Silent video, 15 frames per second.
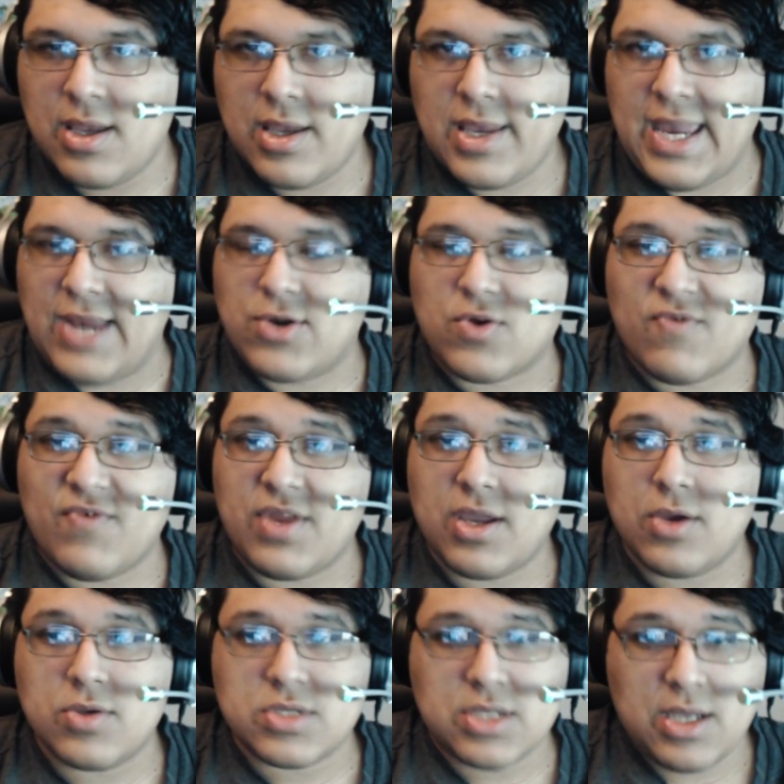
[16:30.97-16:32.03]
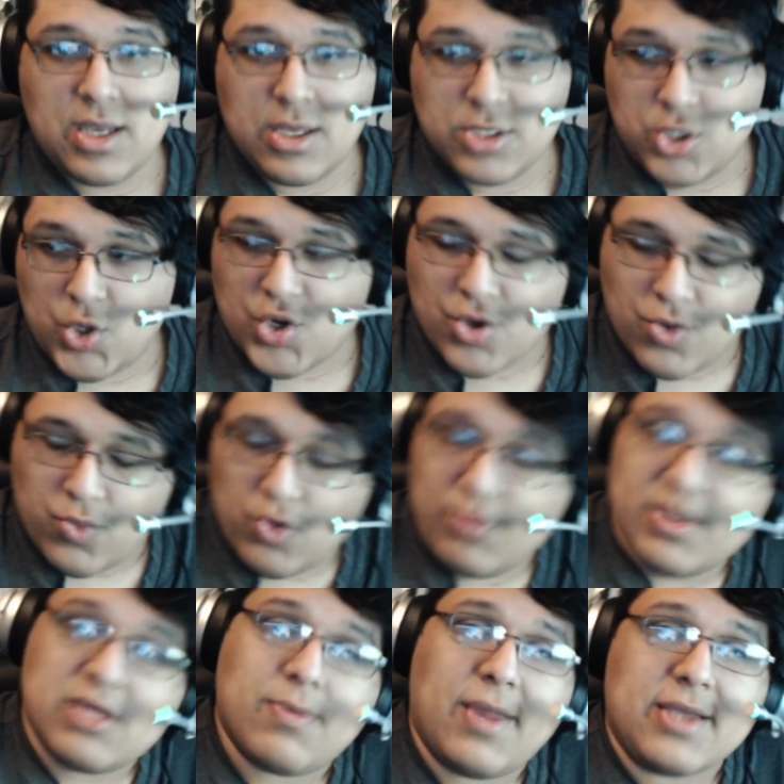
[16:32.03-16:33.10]
and or videos, Twitter will be
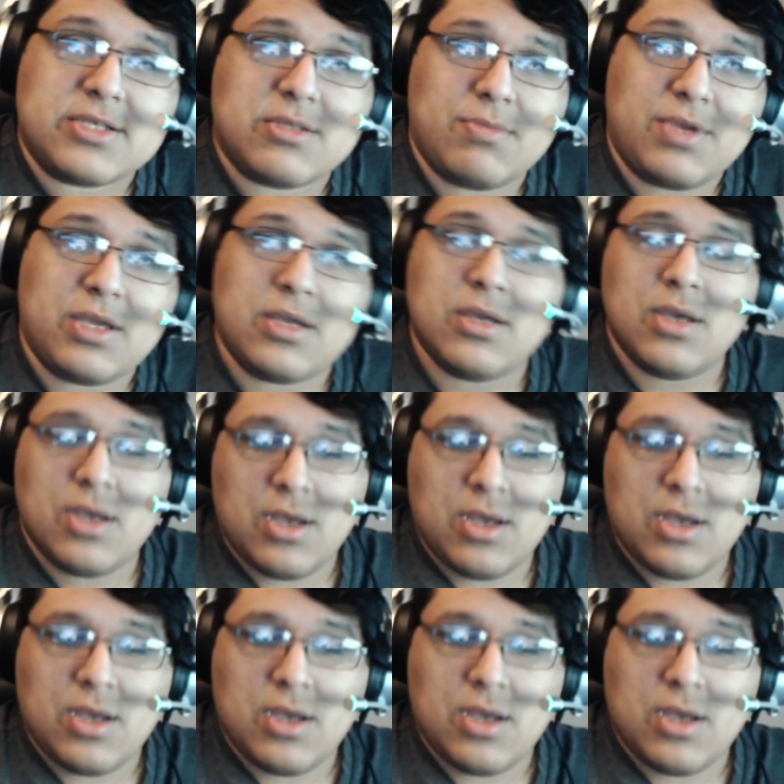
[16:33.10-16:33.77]
the place to be.